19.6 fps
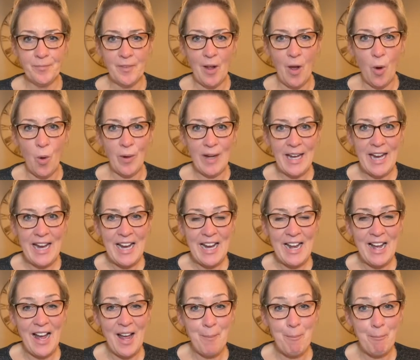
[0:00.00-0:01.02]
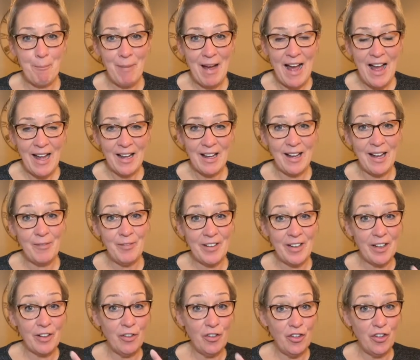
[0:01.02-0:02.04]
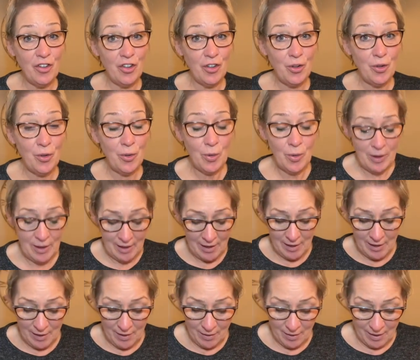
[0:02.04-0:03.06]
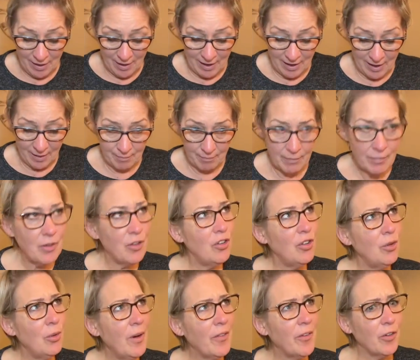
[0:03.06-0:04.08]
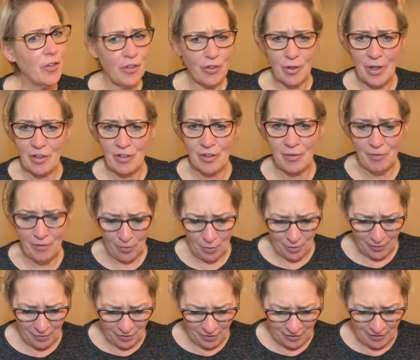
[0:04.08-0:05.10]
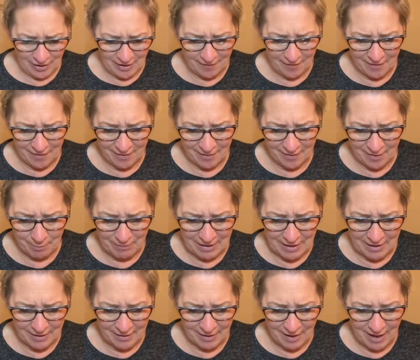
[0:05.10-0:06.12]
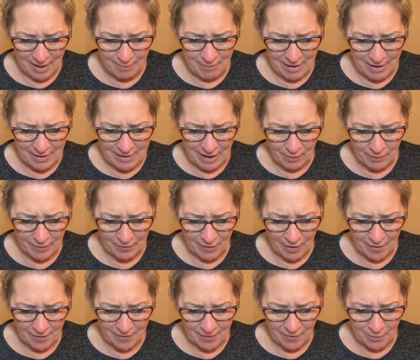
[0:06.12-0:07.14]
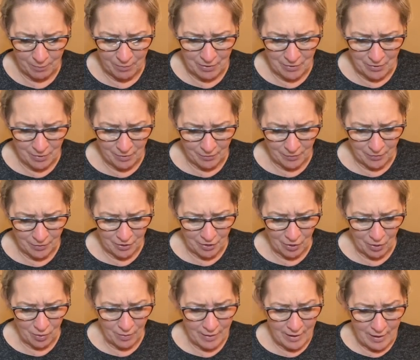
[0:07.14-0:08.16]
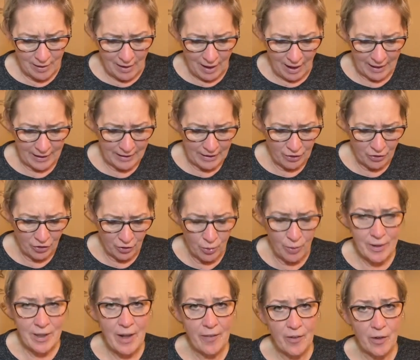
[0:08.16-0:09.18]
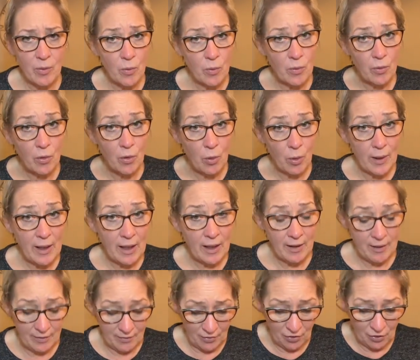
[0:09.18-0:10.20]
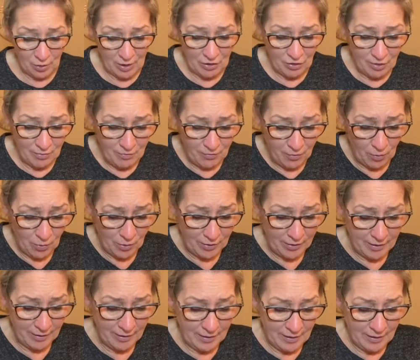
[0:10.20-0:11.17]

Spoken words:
Okay, I'm back. I've done 2 other stretch and folds in the meantime, and now we've got this beautiful dough. I'm gonna do another quick stretch and fold,